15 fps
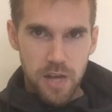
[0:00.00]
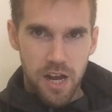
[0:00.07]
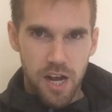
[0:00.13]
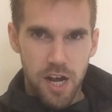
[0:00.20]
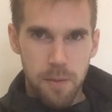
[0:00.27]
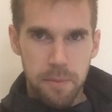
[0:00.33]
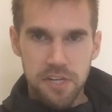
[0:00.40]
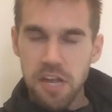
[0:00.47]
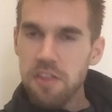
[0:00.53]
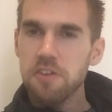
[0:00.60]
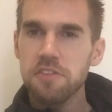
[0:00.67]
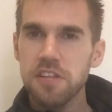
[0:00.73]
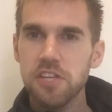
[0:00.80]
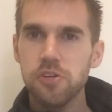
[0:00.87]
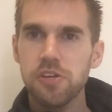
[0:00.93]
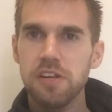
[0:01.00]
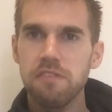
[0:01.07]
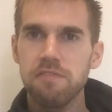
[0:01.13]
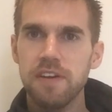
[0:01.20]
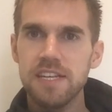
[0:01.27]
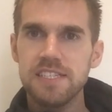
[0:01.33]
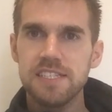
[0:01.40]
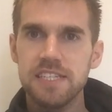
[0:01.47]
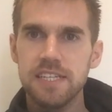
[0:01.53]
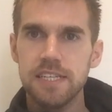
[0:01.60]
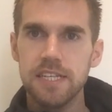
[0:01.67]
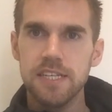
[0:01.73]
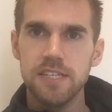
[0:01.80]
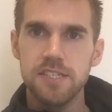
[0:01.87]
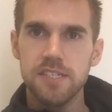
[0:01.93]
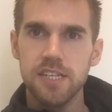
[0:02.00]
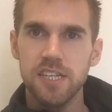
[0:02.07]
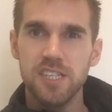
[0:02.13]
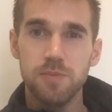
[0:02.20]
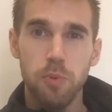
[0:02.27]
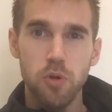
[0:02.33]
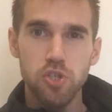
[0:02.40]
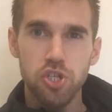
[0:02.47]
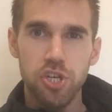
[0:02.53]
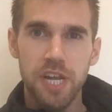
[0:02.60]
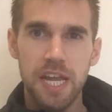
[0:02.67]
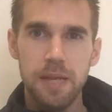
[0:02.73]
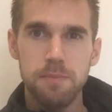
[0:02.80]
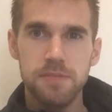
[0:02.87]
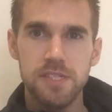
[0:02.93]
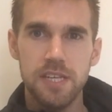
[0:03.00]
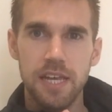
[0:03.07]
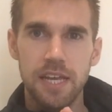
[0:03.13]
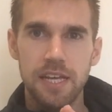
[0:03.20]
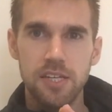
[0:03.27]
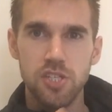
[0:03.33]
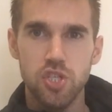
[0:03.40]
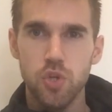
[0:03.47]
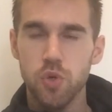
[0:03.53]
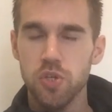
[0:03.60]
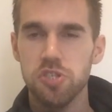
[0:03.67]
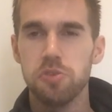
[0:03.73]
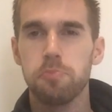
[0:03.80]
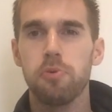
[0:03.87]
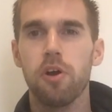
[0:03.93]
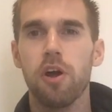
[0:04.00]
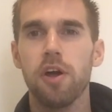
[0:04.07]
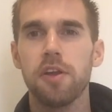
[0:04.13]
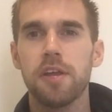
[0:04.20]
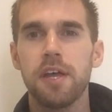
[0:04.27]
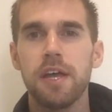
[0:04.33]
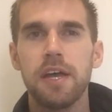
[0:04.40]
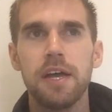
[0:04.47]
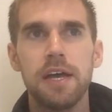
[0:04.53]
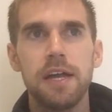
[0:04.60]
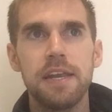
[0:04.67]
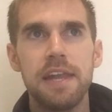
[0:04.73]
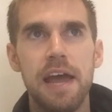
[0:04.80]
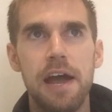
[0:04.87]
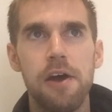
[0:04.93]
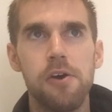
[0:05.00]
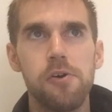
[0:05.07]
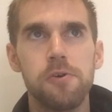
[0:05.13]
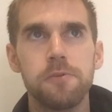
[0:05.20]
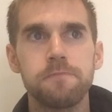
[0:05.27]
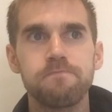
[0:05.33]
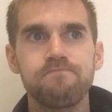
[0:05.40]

Another thing you can invest in is exposure camps and tours abroad. Now,